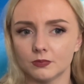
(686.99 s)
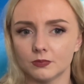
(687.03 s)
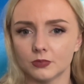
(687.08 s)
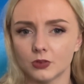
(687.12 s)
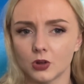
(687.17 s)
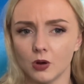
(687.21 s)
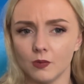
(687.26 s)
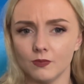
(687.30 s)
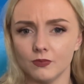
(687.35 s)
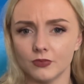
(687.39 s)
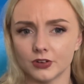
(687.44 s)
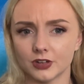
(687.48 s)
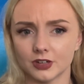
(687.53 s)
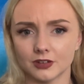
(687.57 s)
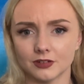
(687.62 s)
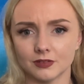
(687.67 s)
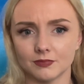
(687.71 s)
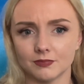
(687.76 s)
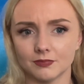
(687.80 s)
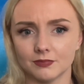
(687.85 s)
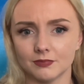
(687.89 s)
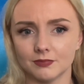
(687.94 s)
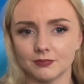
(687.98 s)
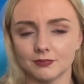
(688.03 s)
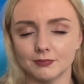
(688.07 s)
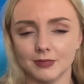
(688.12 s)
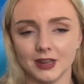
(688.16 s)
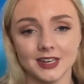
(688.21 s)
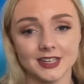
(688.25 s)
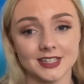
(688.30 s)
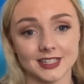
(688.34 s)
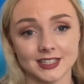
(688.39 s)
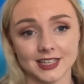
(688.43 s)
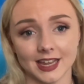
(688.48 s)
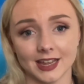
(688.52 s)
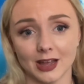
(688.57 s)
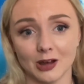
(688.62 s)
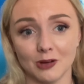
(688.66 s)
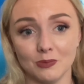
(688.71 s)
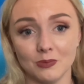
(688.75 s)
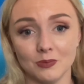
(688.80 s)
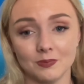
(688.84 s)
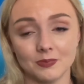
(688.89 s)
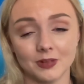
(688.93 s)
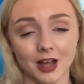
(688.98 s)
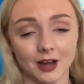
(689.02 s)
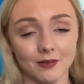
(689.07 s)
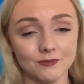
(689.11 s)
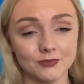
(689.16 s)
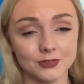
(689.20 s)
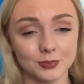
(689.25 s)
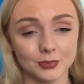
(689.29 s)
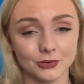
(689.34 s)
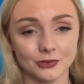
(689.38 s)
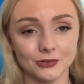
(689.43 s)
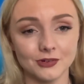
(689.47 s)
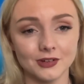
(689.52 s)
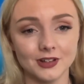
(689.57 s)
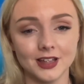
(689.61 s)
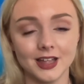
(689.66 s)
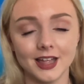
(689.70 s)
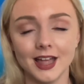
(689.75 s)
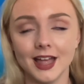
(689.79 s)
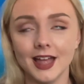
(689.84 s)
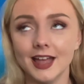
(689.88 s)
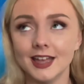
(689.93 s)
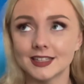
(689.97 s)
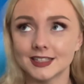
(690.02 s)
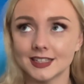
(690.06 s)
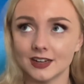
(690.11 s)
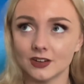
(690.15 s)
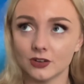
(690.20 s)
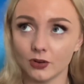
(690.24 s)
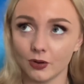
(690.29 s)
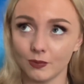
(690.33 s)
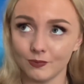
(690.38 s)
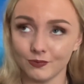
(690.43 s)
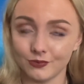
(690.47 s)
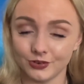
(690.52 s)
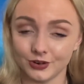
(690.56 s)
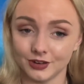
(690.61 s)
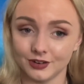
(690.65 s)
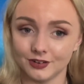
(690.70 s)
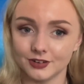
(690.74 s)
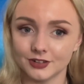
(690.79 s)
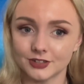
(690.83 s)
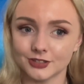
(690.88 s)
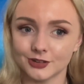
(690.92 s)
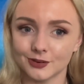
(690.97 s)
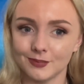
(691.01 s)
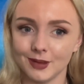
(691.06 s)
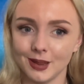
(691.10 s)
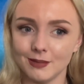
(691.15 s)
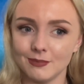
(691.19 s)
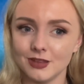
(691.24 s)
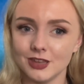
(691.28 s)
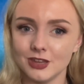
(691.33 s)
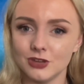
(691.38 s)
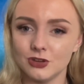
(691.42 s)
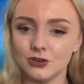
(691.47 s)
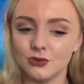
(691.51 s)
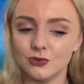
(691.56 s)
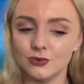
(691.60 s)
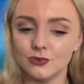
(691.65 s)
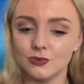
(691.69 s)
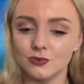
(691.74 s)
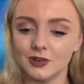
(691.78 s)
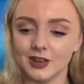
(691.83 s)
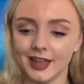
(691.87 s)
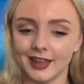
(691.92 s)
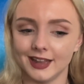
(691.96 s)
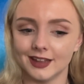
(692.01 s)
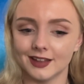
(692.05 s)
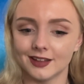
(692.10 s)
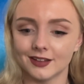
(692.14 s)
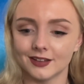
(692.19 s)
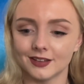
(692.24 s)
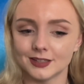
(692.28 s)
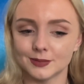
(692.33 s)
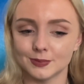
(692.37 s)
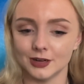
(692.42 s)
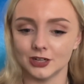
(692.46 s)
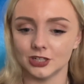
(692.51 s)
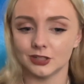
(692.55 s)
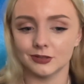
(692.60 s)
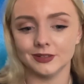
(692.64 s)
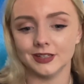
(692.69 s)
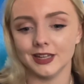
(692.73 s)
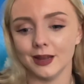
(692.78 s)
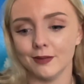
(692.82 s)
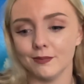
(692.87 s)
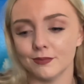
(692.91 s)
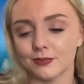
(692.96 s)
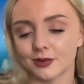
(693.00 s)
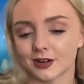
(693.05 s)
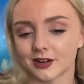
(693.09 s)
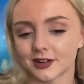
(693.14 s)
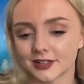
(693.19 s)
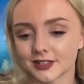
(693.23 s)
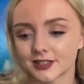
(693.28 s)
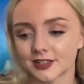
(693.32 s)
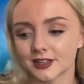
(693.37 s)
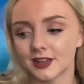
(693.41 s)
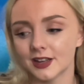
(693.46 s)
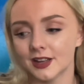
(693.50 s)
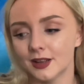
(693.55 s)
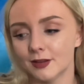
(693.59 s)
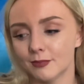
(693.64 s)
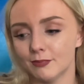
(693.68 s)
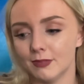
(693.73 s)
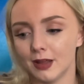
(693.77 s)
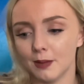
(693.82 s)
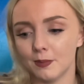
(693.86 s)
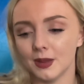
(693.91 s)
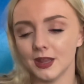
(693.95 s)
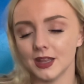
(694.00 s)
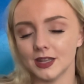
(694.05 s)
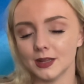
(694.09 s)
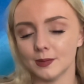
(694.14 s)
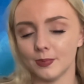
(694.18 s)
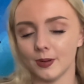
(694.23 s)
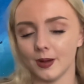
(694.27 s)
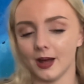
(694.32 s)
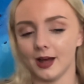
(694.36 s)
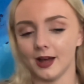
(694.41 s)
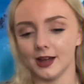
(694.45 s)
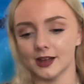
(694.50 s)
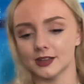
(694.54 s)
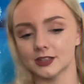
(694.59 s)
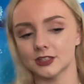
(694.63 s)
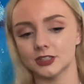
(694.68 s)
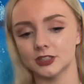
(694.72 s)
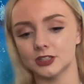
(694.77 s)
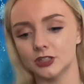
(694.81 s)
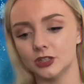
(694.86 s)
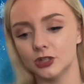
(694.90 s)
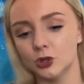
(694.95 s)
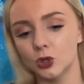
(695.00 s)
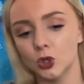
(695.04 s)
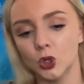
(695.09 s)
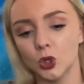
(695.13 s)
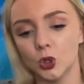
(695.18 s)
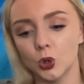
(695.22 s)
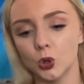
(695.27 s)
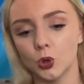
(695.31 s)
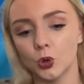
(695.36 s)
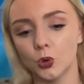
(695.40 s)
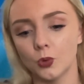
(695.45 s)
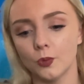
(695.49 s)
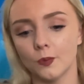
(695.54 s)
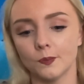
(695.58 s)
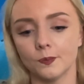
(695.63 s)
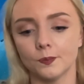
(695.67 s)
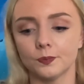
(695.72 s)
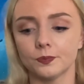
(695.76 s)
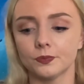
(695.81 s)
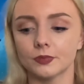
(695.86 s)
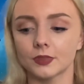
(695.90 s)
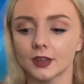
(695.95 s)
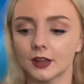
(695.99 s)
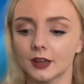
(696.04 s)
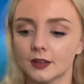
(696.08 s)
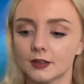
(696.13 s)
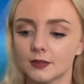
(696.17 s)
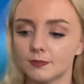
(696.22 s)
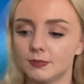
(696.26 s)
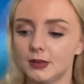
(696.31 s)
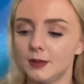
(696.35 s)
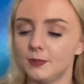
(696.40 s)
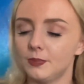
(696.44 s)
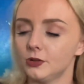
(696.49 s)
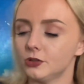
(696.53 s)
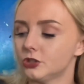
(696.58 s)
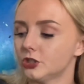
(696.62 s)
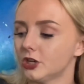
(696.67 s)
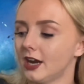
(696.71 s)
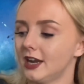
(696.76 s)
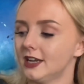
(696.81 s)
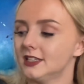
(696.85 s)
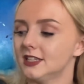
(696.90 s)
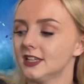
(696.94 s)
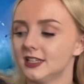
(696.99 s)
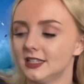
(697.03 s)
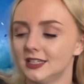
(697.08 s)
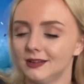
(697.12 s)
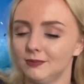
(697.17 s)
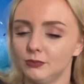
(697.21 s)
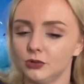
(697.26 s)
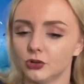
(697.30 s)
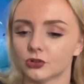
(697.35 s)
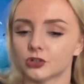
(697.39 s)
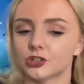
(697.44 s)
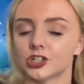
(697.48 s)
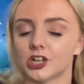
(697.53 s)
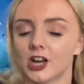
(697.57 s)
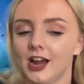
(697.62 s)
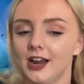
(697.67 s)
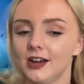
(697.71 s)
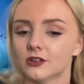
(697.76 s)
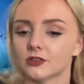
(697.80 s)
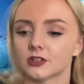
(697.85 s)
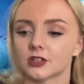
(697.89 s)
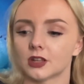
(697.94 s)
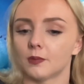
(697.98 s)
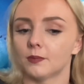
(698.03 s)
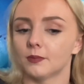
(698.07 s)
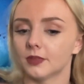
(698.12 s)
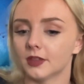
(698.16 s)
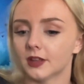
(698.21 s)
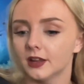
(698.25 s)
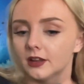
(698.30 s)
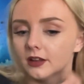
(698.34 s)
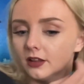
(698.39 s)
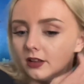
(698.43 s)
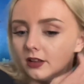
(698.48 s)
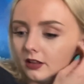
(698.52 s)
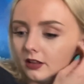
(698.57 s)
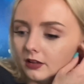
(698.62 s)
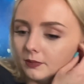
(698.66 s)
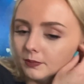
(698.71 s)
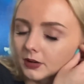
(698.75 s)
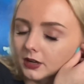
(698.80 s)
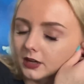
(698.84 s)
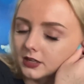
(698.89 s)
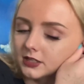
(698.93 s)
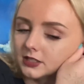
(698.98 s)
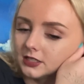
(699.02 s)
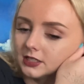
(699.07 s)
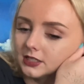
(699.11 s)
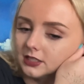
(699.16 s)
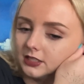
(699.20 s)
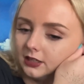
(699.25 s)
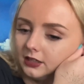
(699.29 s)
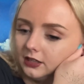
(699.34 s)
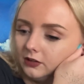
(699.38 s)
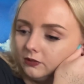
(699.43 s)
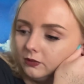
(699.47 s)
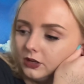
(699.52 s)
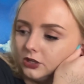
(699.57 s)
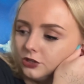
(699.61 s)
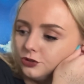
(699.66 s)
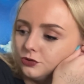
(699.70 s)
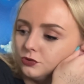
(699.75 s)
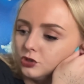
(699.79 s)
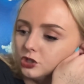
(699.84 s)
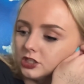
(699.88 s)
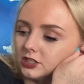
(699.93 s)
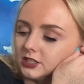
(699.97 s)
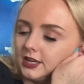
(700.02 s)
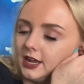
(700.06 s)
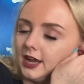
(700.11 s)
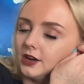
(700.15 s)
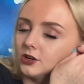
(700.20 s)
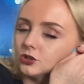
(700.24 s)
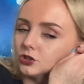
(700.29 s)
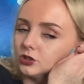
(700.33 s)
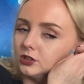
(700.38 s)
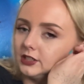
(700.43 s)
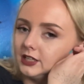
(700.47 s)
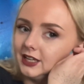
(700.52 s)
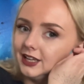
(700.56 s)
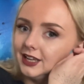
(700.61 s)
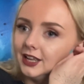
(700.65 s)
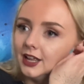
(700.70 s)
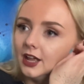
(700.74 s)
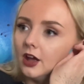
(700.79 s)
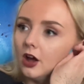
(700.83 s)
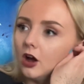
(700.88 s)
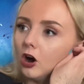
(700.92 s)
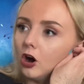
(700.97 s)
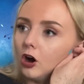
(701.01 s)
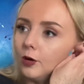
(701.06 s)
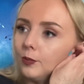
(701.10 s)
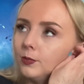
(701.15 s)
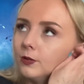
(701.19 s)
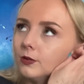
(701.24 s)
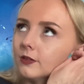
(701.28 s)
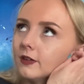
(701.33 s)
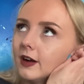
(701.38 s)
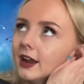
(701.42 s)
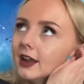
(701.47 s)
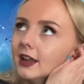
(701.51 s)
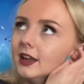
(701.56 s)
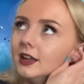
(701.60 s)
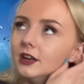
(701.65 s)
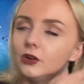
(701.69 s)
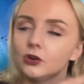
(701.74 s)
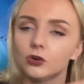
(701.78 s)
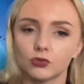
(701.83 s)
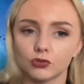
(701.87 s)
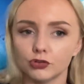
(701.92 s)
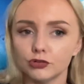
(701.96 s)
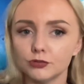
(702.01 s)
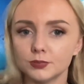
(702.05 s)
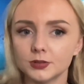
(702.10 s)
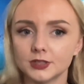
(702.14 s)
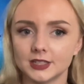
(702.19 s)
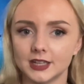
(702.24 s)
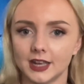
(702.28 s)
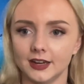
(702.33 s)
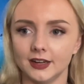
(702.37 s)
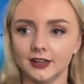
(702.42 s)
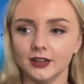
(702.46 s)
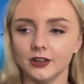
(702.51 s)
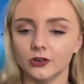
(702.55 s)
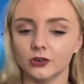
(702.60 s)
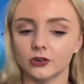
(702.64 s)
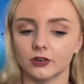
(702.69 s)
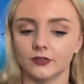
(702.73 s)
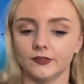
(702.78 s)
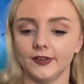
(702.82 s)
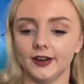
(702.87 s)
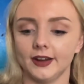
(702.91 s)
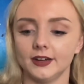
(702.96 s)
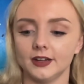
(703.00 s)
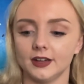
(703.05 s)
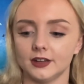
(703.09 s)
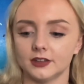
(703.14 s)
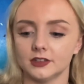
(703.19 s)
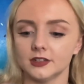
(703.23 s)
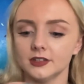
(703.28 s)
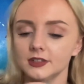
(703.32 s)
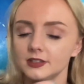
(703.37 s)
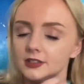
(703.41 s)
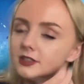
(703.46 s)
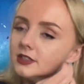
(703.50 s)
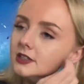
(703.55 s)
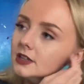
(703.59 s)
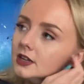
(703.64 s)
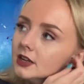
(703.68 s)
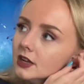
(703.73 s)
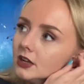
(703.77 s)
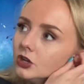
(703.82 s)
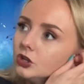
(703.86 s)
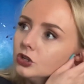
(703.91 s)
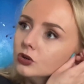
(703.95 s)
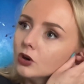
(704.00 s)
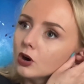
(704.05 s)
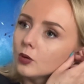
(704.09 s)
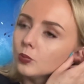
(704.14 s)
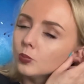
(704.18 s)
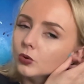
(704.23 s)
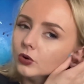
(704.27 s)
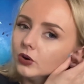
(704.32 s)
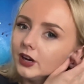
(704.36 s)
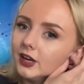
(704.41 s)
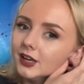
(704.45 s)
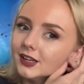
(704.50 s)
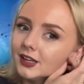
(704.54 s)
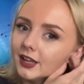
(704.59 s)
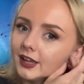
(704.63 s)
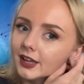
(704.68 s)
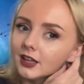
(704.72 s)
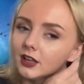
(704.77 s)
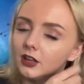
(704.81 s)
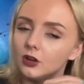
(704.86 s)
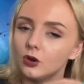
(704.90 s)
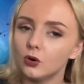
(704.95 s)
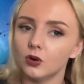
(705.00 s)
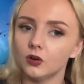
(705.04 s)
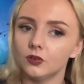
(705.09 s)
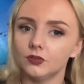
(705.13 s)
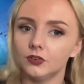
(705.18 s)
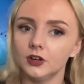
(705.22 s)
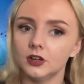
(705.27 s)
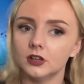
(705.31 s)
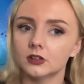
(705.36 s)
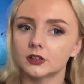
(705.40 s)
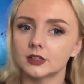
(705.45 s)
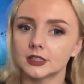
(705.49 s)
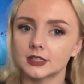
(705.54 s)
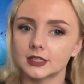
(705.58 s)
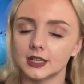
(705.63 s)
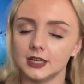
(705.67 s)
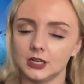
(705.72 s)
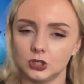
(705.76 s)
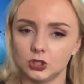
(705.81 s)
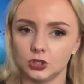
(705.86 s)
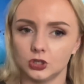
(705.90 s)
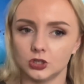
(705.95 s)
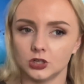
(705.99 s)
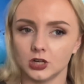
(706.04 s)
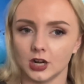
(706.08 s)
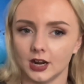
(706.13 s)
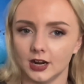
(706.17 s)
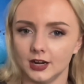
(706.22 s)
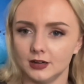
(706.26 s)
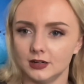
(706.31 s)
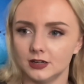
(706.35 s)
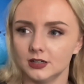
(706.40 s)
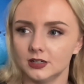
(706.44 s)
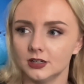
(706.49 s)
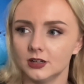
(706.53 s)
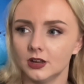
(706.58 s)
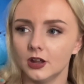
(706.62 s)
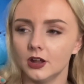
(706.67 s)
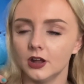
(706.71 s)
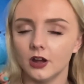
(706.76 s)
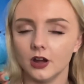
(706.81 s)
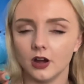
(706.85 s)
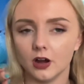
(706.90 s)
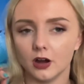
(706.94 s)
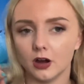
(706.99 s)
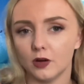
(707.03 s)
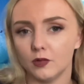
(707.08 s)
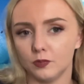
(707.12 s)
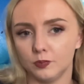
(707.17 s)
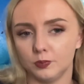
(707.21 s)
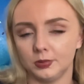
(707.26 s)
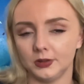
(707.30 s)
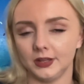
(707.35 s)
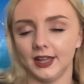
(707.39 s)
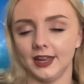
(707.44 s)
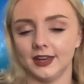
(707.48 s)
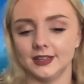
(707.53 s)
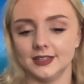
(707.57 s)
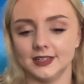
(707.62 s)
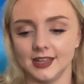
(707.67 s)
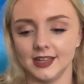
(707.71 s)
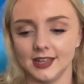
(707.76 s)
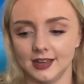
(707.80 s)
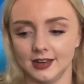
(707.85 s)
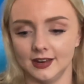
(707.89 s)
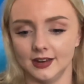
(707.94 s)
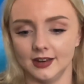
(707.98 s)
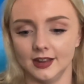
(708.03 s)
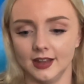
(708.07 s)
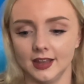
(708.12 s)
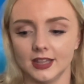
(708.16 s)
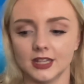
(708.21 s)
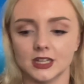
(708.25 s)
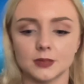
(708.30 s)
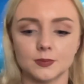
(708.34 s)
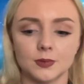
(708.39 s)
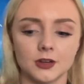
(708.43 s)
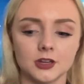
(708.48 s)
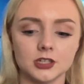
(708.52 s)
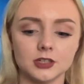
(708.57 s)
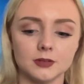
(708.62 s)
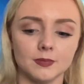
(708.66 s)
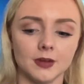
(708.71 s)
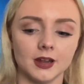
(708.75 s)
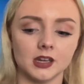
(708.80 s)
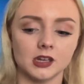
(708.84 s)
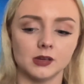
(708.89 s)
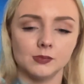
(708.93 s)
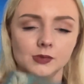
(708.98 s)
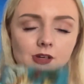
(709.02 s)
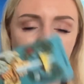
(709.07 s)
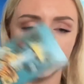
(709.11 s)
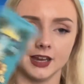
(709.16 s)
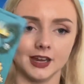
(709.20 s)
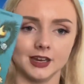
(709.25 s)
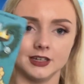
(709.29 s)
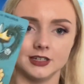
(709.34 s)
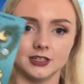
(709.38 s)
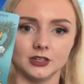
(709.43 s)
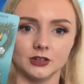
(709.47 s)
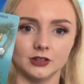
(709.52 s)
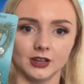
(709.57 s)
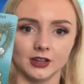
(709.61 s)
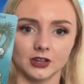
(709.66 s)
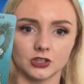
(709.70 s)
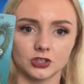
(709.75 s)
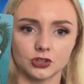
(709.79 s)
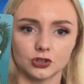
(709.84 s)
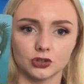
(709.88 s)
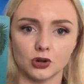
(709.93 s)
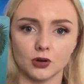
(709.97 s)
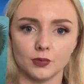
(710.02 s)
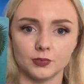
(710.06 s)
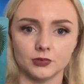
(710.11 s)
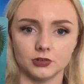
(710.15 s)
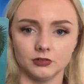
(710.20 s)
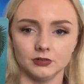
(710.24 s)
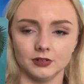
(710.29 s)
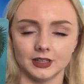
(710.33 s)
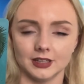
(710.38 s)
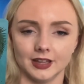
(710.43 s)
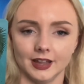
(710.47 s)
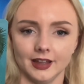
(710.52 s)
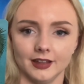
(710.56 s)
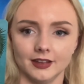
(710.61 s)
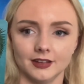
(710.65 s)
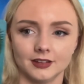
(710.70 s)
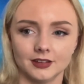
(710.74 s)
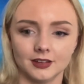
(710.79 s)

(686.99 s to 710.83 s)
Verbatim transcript: confident meant to say com comfortable said confident so maybe you like especially the empress maybe in the past people tried to dim your shine or something because there's something where you just naturally operate in a group setting or around others you operate like a lower frequency to try and of blend in and this person might communicate to you like stop doing that